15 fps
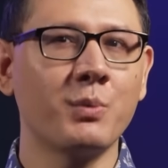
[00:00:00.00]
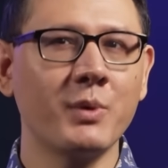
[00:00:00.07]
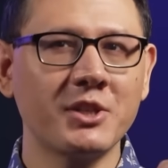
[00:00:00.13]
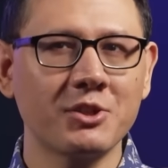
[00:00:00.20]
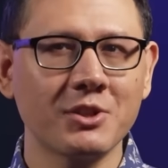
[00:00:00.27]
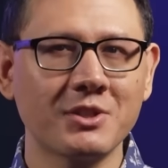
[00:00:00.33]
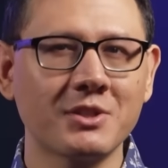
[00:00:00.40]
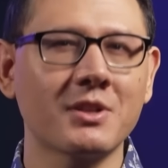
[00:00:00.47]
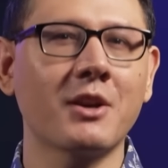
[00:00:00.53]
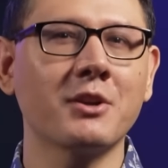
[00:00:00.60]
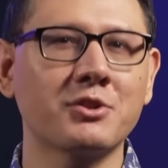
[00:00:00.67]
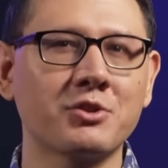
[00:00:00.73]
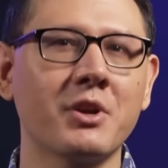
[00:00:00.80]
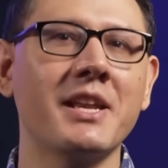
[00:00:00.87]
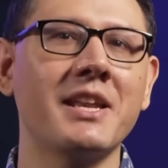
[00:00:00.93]
we should
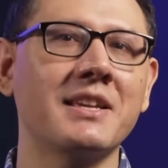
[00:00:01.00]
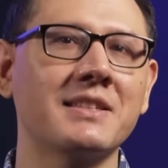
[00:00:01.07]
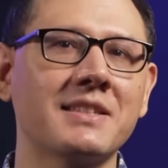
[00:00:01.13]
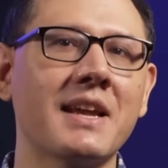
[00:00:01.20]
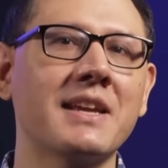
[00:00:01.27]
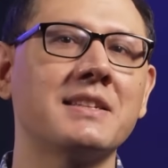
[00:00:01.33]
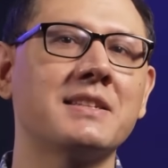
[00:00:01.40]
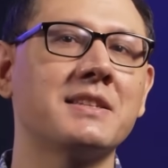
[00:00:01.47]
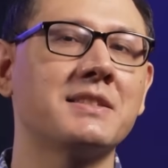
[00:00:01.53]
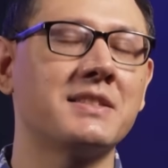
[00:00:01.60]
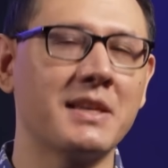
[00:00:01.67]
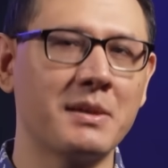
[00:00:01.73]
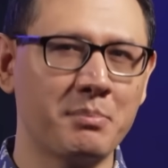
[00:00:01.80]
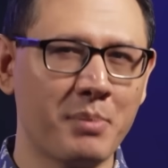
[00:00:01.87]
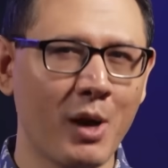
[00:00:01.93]
start training scientists
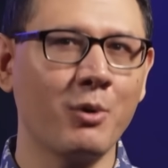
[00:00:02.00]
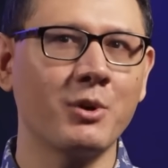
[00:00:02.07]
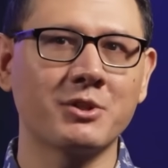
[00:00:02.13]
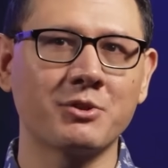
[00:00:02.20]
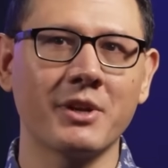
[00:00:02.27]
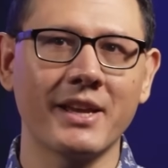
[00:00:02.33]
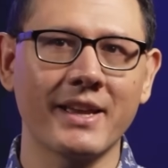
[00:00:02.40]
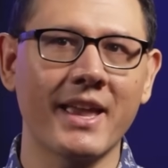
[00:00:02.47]
in poetry